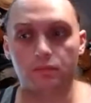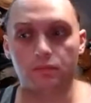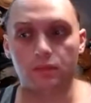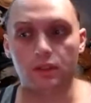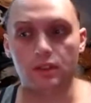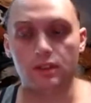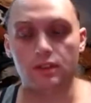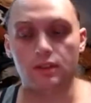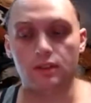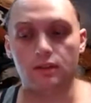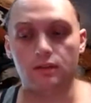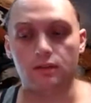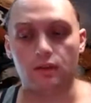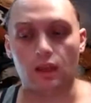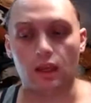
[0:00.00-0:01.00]

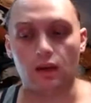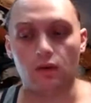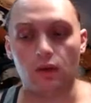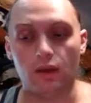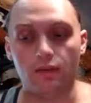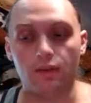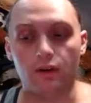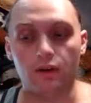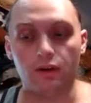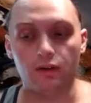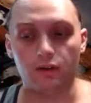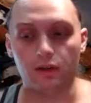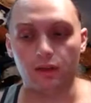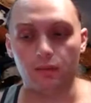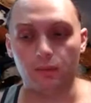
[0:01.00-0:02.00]
because I don't have the heart
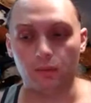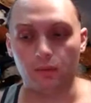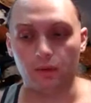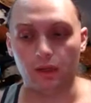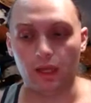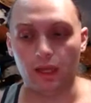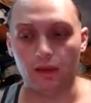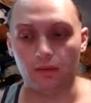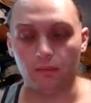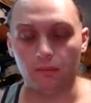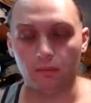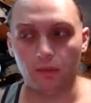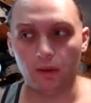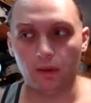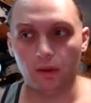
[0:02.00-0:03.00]
anymore, and that
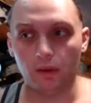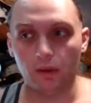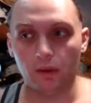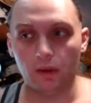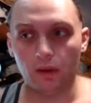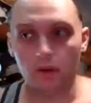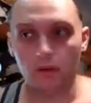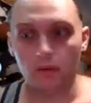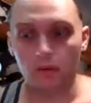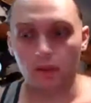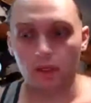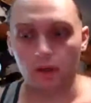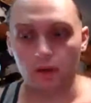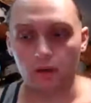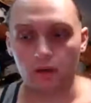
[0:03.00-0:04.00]
really
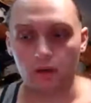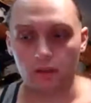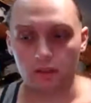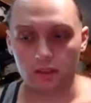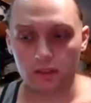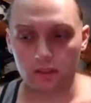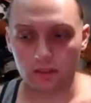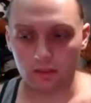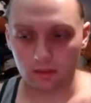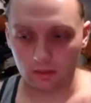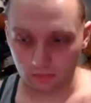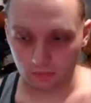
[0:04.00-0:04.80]
hurts.